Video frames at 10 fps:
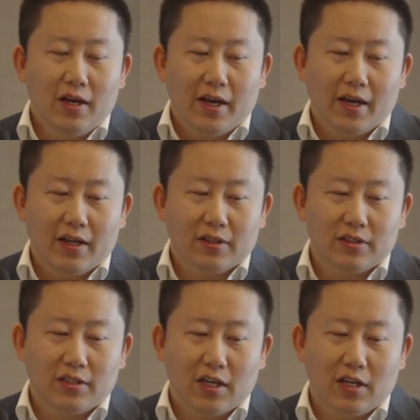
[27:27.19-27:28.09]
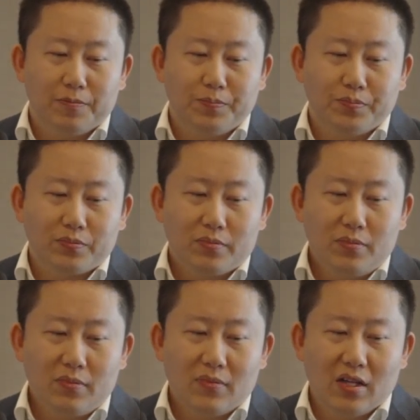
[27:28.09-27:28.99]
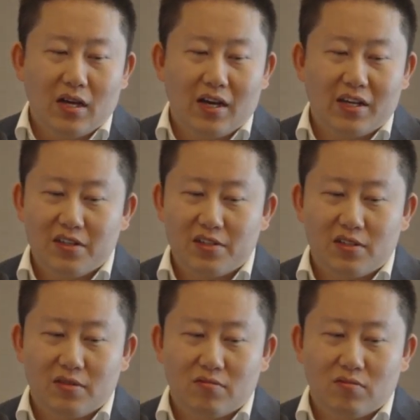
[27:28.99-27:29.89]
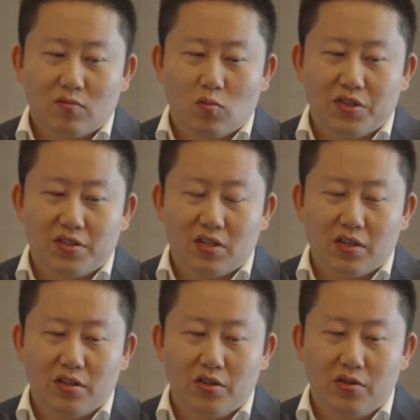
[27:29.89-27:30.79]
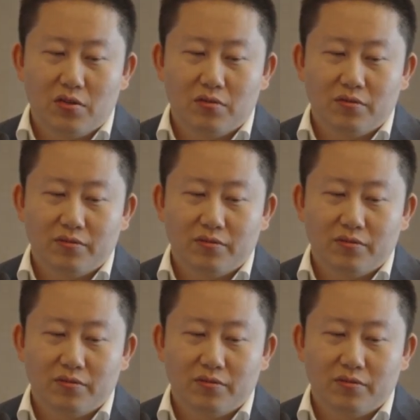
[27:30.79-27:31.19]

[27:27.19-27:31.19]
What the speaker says: And I guess with the new